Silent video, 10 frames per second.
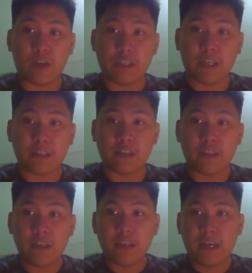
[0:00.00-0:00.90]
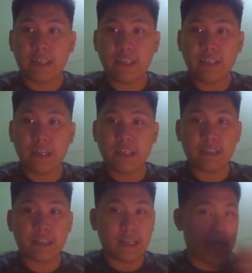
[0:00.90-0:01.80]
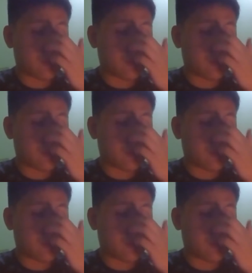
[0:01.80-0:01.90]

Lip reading: to another. I think there is